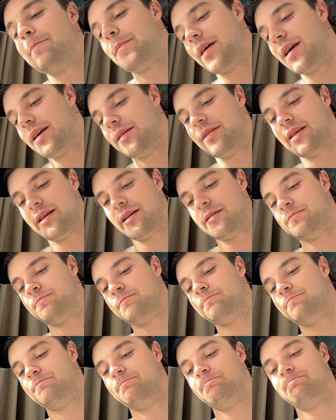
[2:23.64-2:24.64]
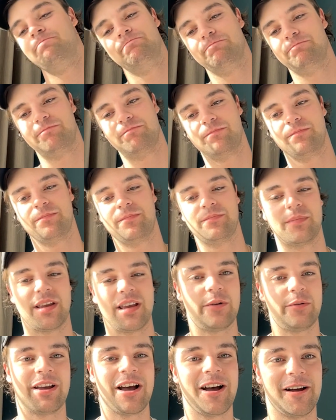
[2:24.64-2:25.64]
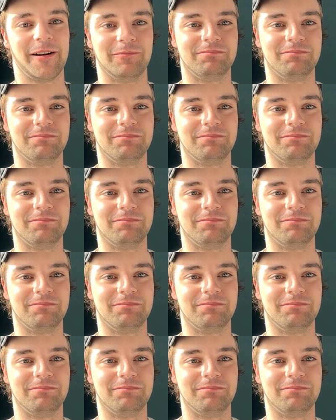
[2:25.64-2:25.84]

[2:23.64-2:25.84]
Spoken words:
And then here we are.